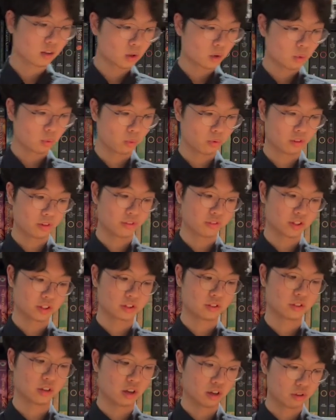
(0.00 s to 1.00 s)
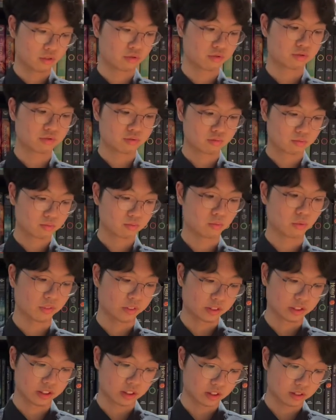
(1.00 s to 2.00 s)
within this love,
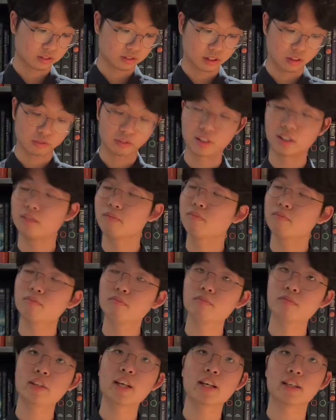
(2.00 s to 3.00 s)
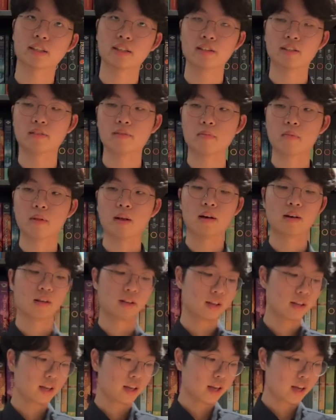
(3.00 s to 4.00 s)
within this lovely thing.
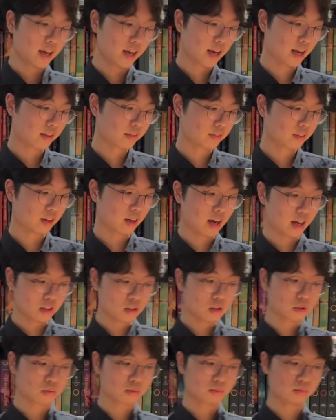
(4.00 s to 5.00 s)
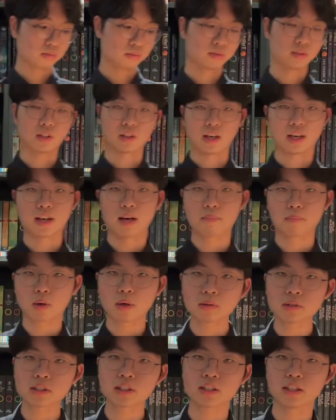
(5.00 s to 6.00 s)
And I don't, okay, I'm
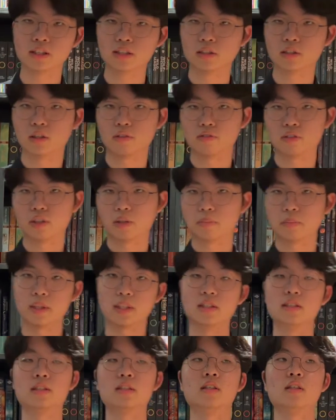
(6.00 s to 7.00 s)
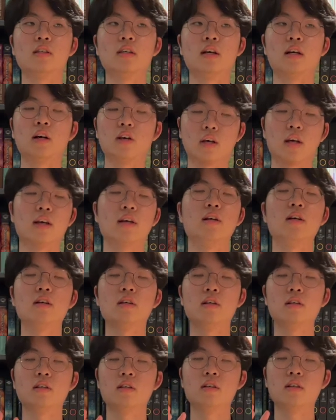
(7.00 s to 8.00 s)
probably gonna end it off here because, okay,
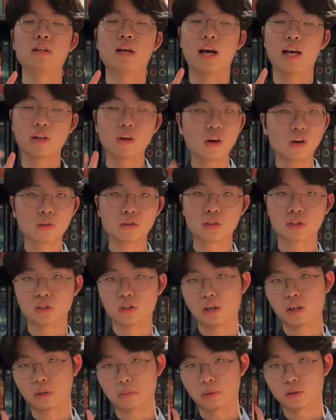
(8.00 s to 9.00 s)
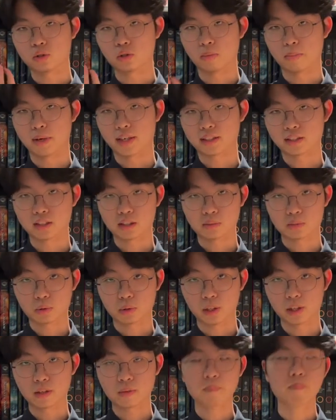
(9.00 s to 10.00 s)
I know I only talked about two maxims,
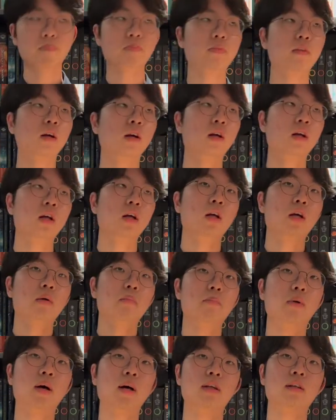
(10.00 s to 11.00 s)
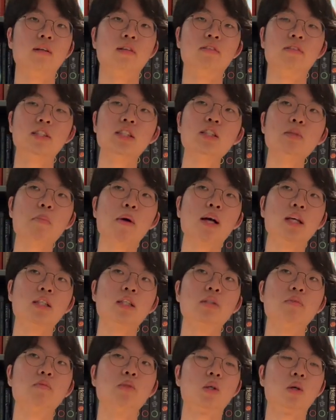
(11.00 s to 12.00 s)
right? But these
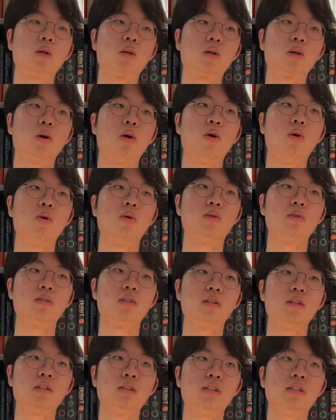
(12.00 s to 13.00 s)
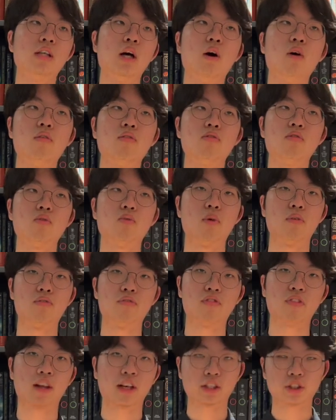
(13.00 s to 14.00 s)
maxims are called self
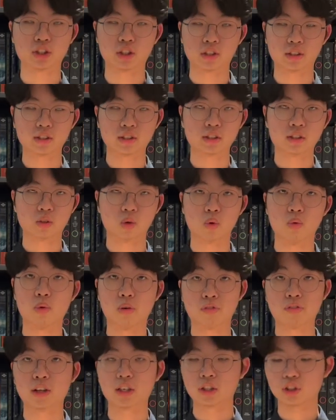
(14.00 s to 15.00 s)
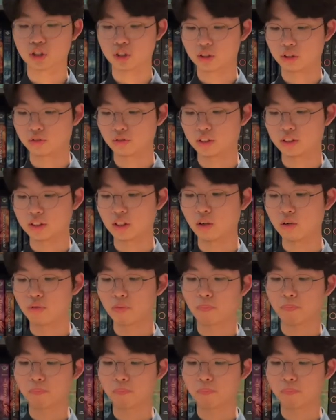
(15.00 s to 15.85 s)
reflections or reflections of the self.